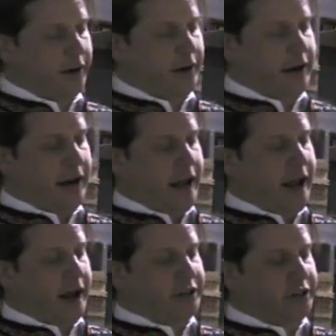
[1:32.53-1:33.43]
in
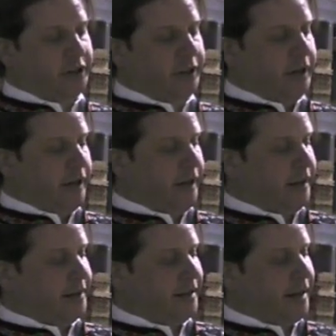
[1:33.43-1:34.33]
ash
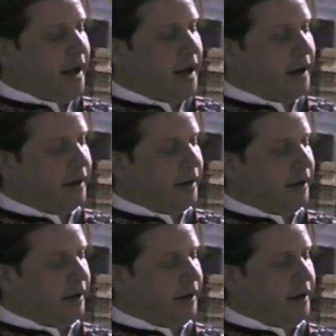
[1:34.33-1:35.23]
is not
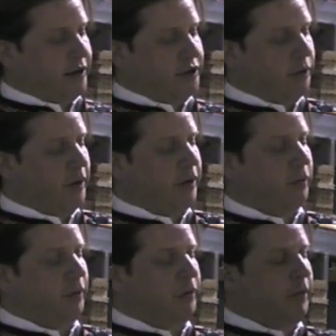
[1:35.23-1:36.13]
an issue
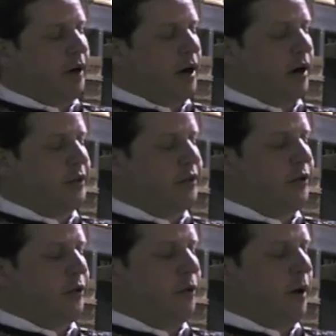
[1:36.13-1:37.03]
with regards
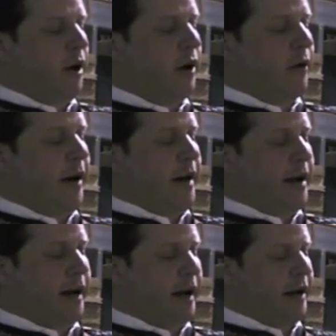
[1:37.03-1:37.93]
to our
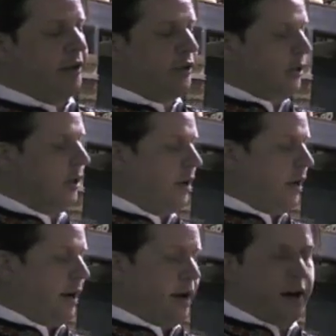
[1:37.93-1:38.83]
grading on ash.
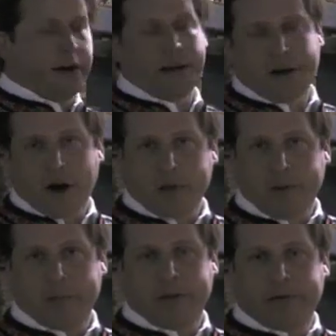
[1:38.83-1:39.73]
Unlike hard
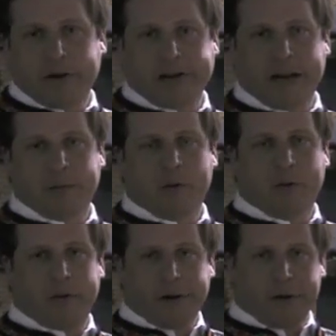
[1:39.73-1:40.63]
maple, for example,
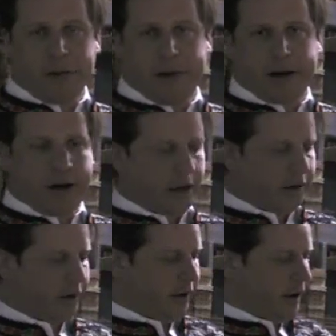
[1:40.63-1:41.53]
where we grade by
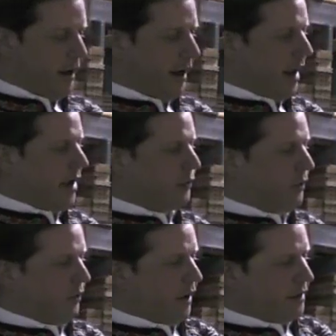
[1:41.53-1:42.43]
color. In ash,
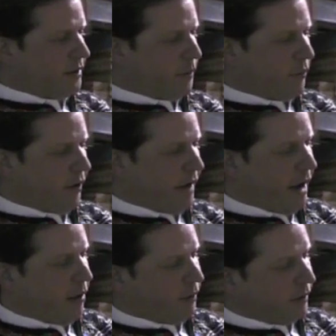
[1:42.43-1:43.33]
we do not separate
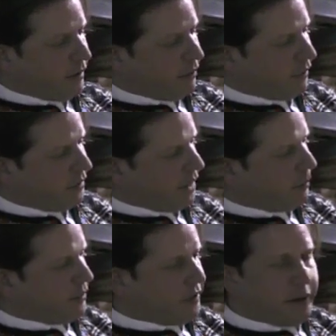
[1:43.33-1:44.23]
out. For
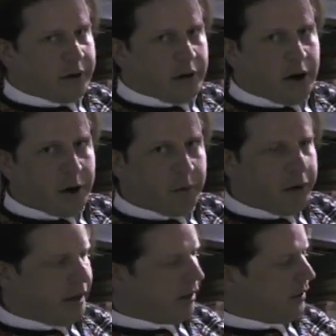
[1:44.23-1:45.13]
example, see the little
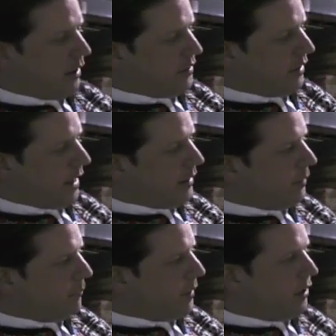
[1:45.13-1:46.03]
heartwood here in our select?
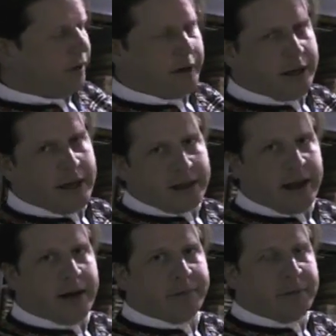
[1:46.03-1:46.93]
You're going to get
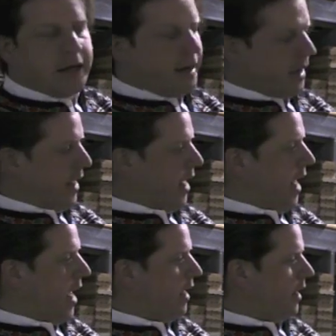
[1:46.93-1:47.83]
that.
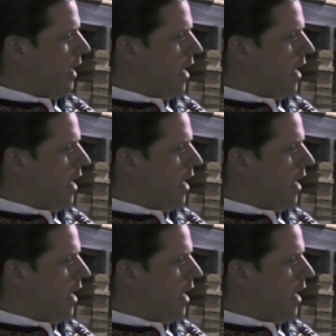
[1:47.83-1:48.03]
And